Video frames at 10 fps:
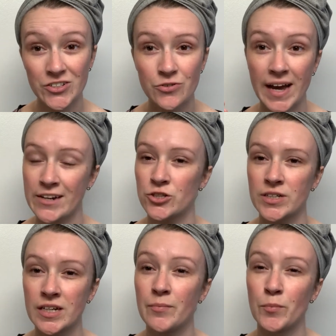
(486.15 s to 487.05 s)
You actually
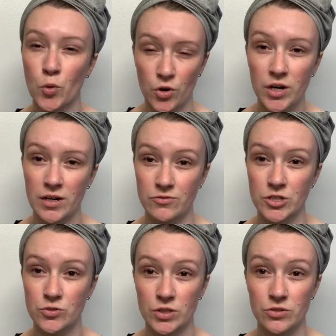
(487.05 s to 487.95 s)
get more
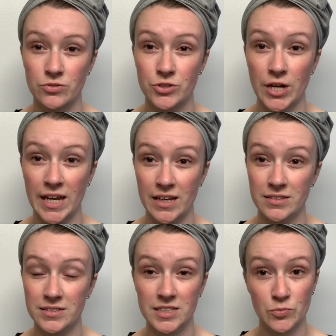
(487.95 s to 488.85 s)
coverage when you use your
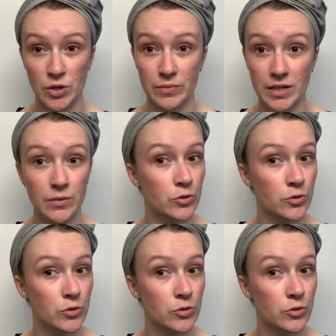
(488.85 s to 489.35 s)
hands to spread makeup,